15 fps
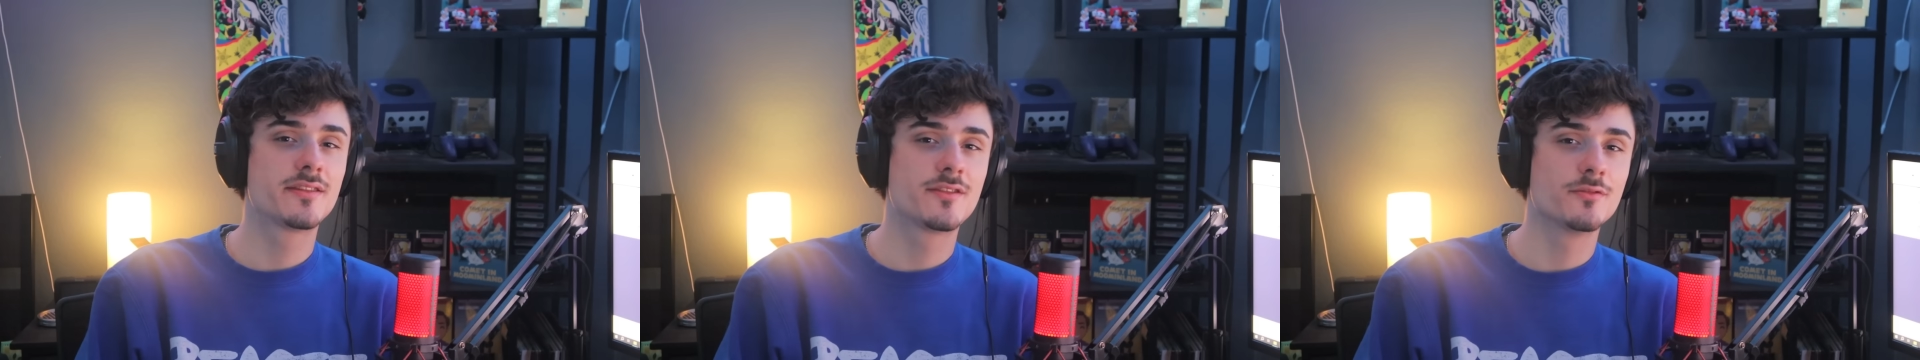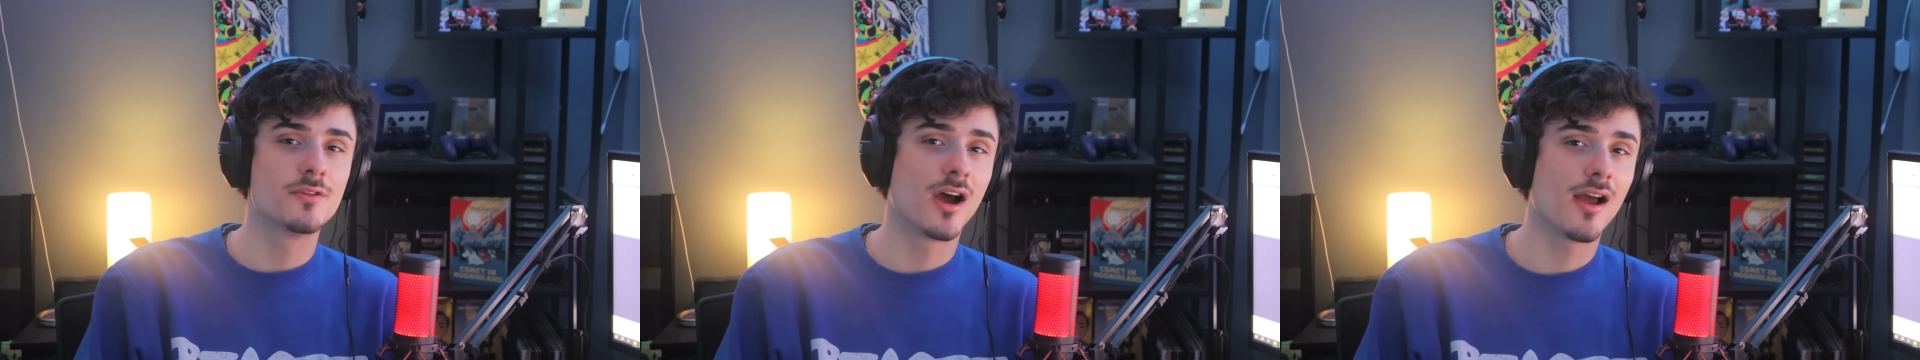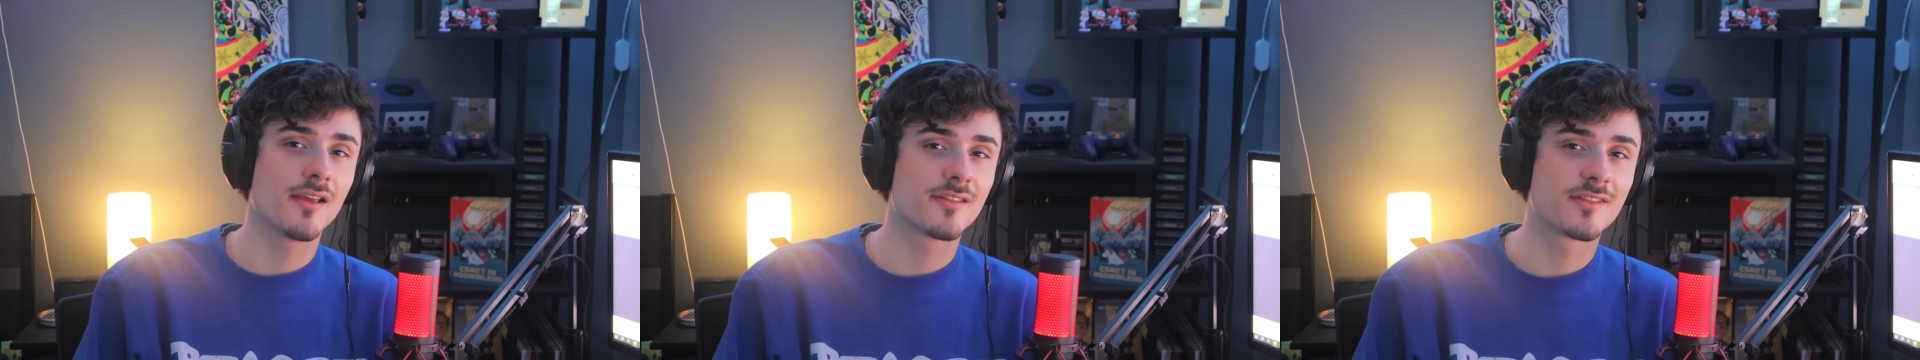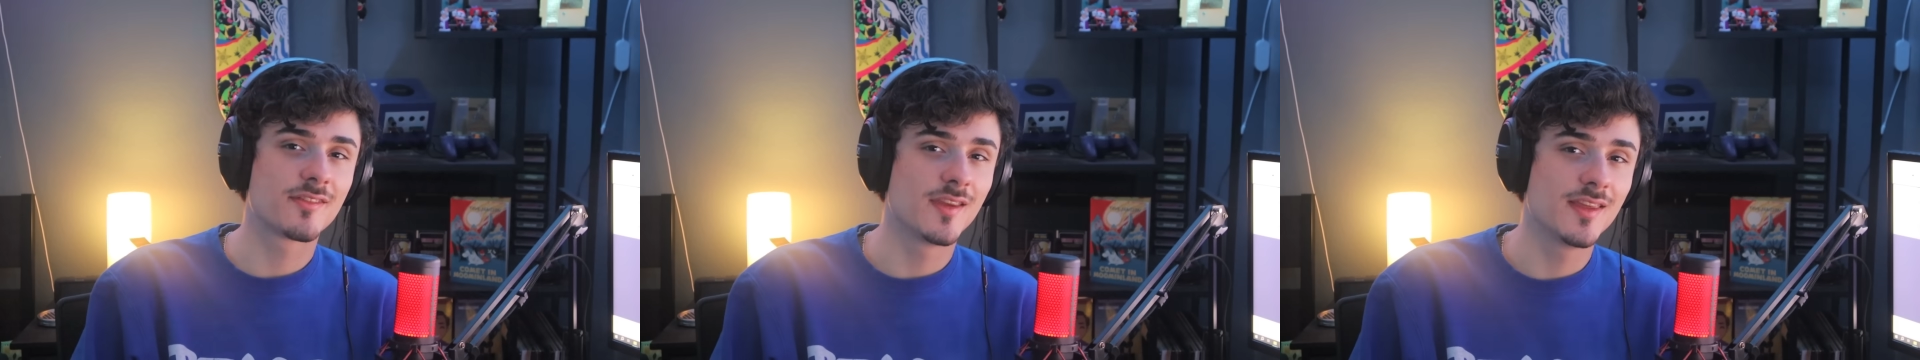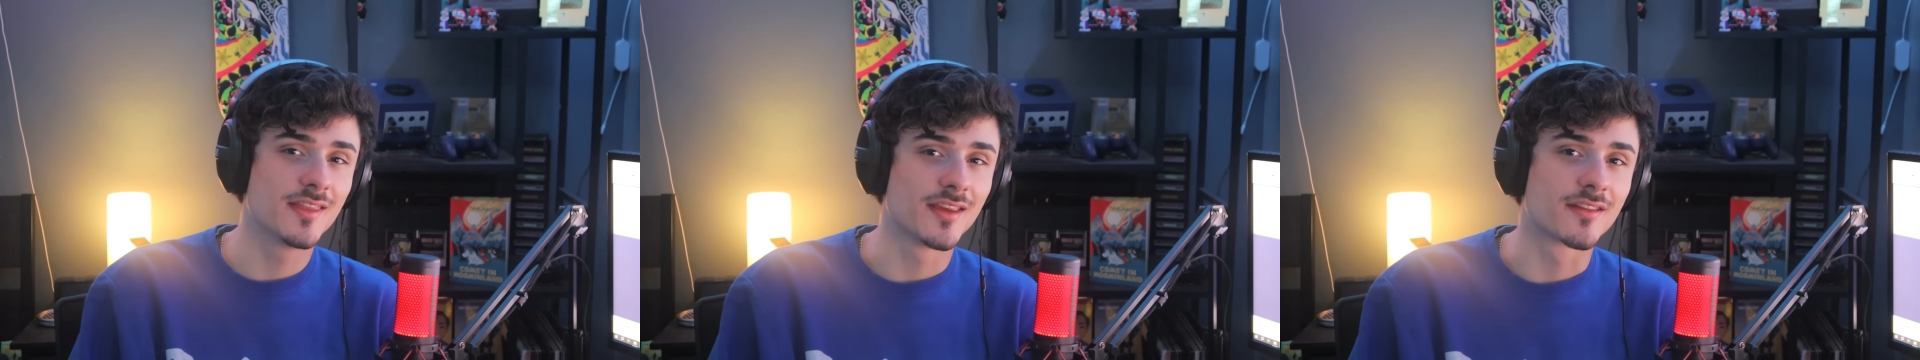do not
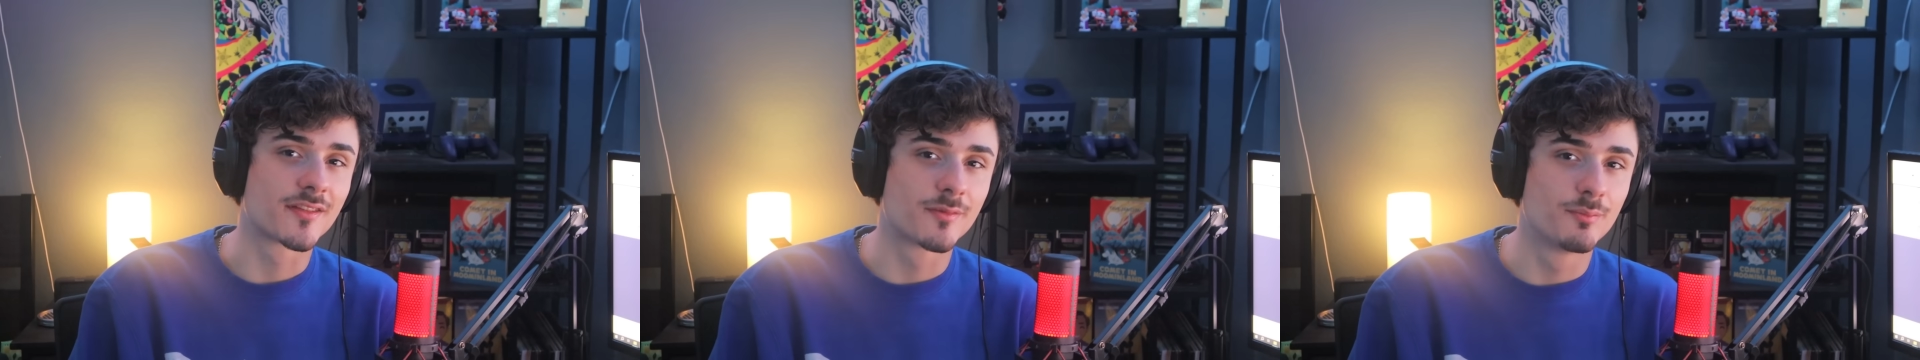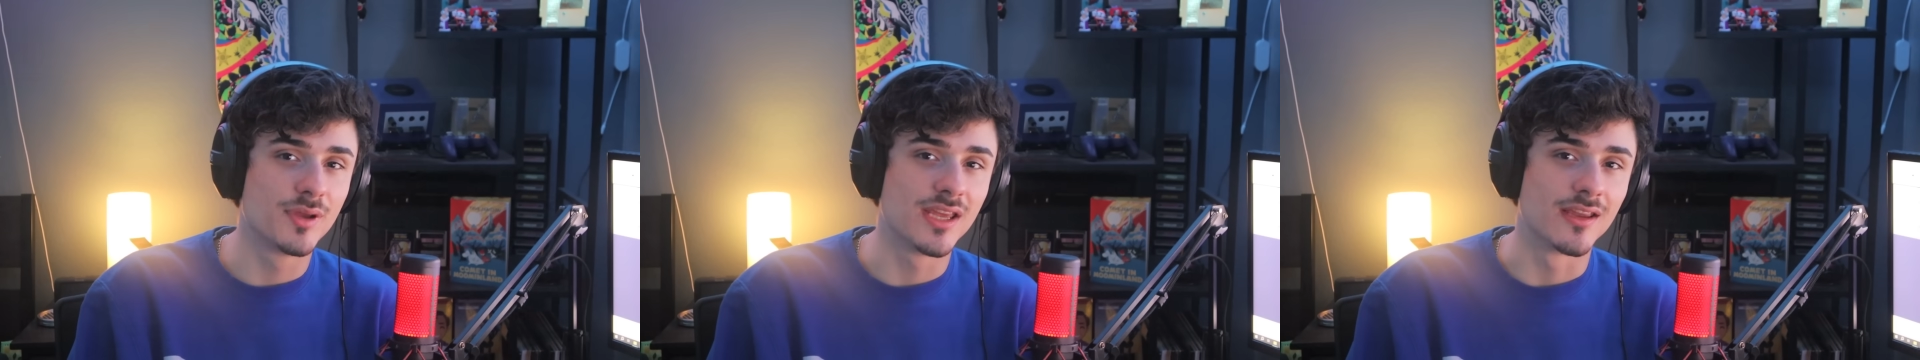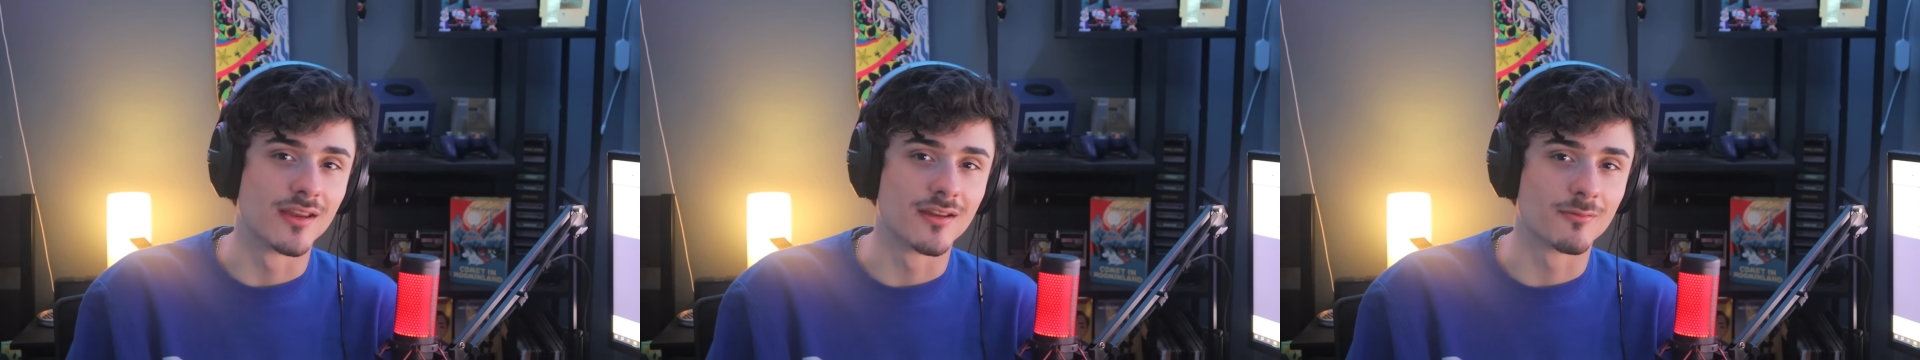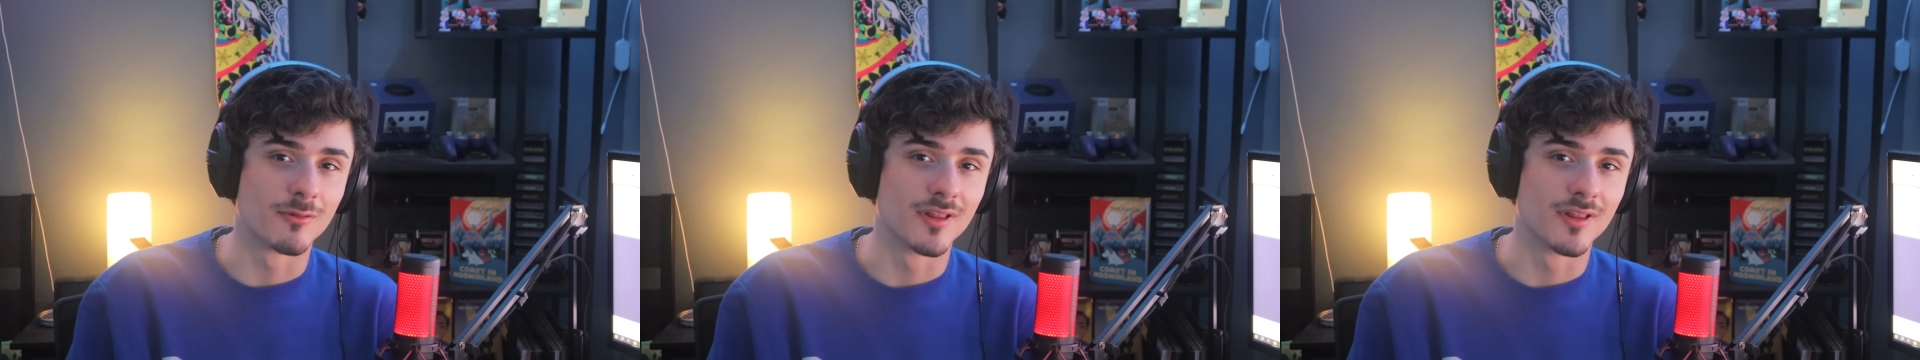see this being